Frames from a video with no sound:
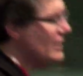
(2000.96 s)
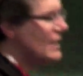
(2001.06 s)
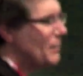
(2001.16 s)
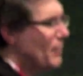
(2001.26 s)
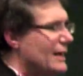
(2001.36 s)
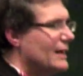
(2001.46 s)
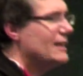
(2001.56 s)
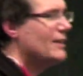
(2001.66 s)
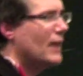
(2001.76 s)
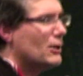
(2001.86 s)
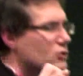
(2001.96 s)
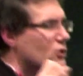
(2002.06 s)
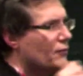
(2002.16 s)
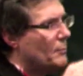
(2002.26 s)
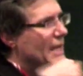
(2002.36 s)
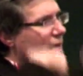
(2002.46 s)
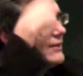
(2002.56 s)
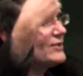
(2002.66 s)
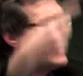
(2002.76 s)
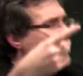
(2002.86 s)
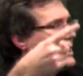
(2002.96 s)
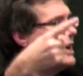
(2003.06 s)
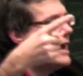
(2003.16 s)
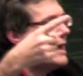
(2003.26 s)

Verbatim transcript: each digit independently, then they all should have appeared at the same